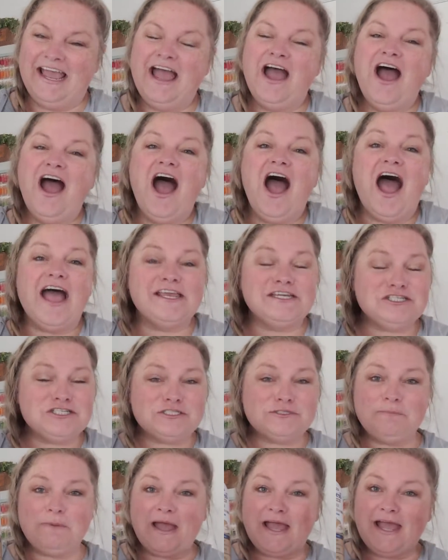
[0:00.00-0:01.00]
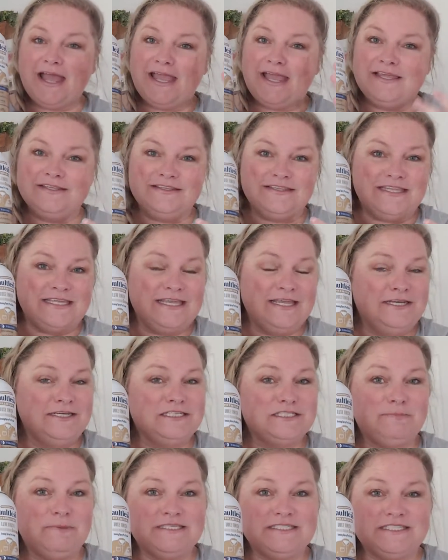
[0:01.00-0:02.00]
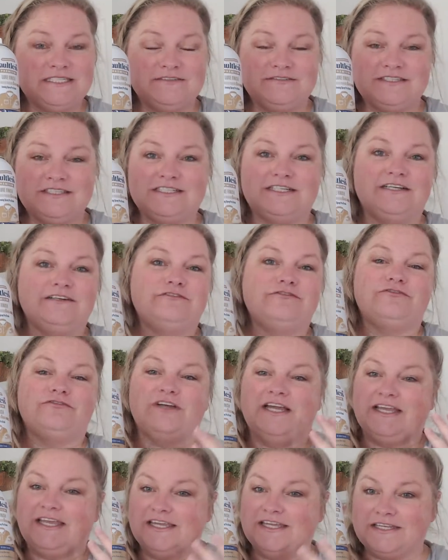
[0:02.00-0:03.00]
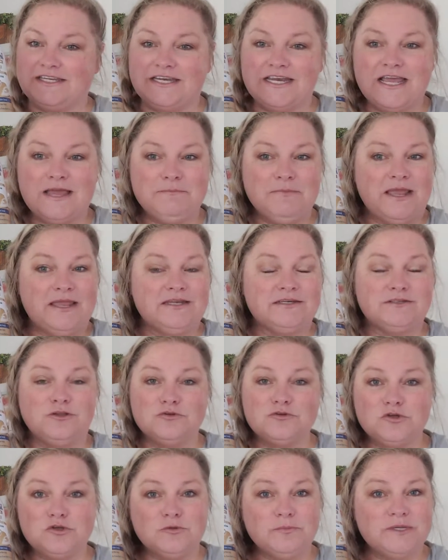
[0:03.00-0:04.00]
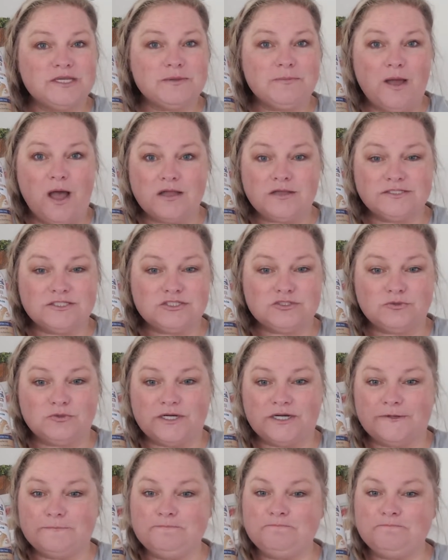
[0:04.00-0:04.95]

I just buy the inexpensive stuff. I get it at my local big box store.